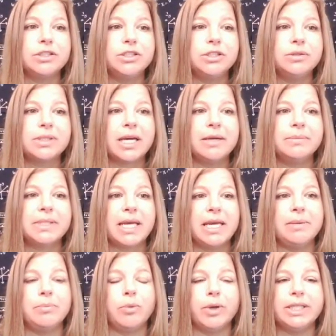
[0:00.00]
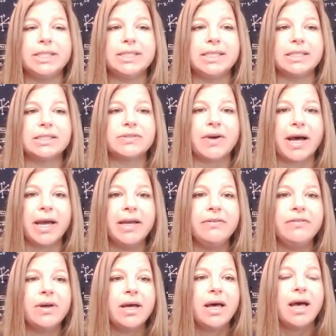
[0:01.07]
2 times
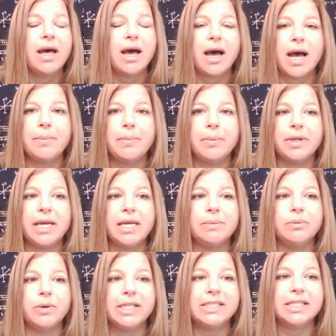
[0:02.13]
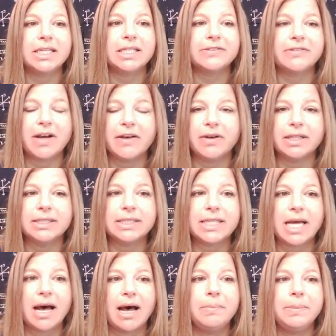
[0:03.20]
8.65. I put 8.65 on
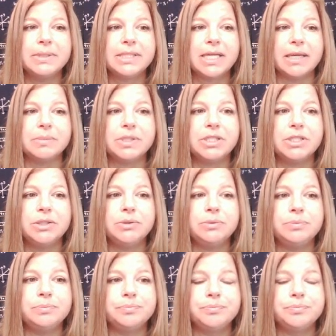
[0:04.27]
top times 2.